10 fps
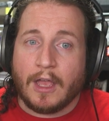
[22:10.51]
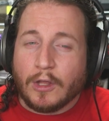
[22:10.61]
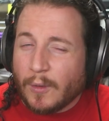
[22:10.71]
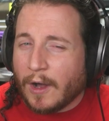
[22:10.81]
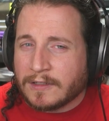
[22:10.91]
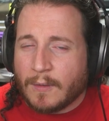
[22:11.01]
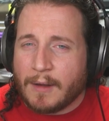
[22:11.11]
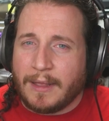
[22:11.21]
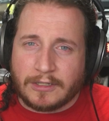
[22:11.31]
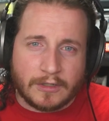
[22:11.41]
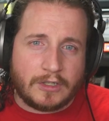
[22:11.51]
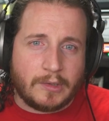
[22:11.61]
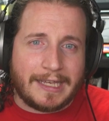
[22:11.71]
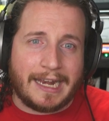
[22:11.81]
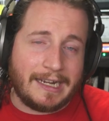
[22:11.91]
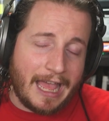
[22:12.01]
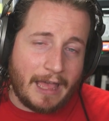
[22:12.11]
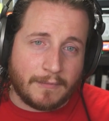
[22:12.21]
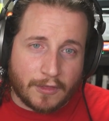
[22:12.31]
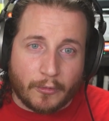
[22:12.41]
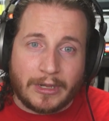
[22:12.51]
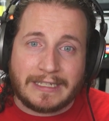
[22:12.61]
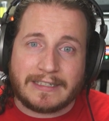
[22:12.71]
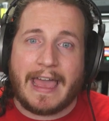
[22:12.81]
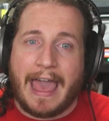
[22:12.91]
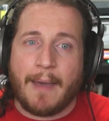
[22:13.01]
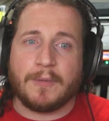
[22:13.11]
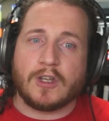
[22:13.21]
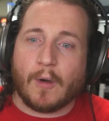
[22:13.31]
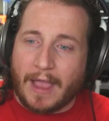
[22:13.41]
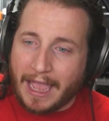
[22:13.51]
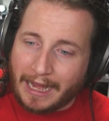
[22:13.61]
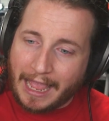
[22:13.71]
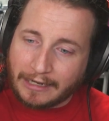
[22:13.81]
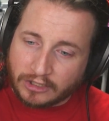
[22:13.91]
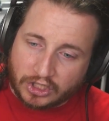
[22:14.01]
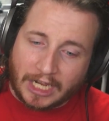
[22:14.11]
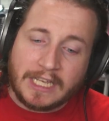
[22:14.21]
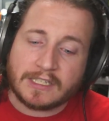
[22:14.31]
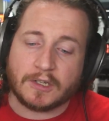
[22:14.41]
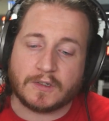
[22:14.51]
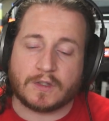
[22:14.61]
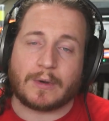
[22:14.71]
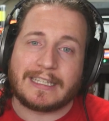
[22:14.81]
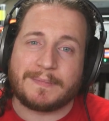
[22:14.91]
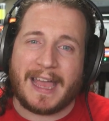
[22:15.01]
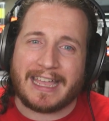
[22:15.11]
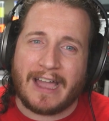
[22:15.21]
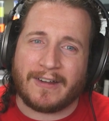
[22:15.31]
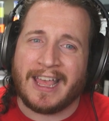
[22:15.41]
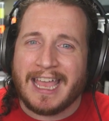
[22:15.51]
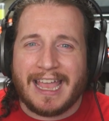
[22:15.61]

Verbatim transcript: You will also want to make sure that you get an M 3 tap to go ahead and chase those threads back out